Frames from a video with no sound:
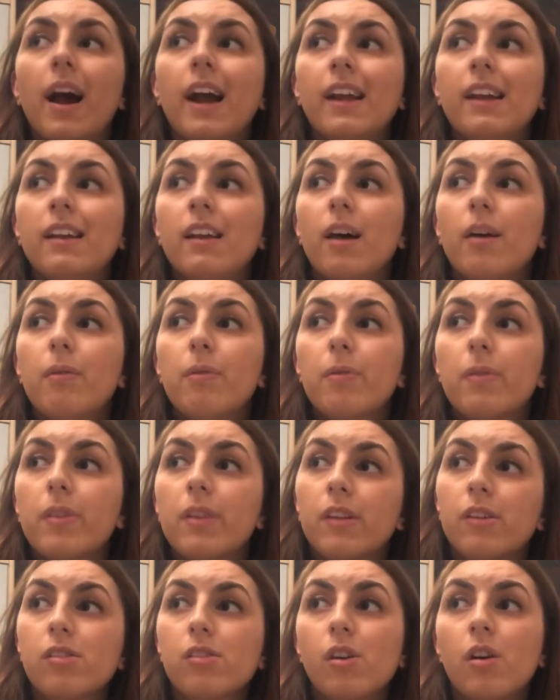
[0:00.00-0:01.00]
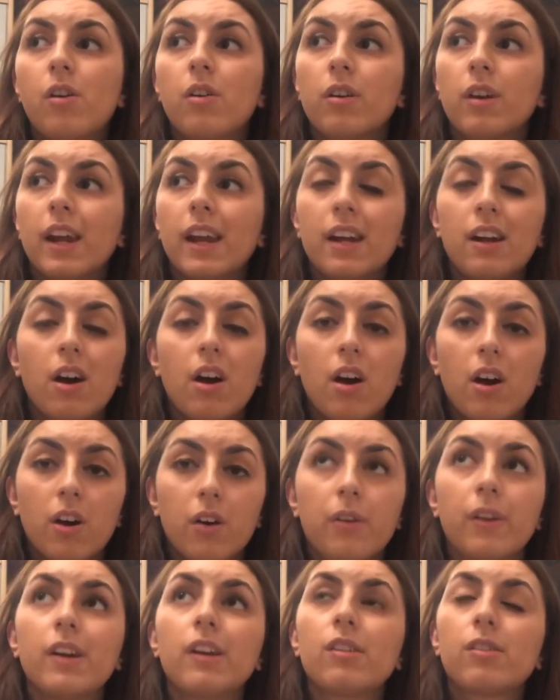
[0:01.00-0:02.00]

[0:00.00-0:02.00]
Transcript: I love the song In a Hurry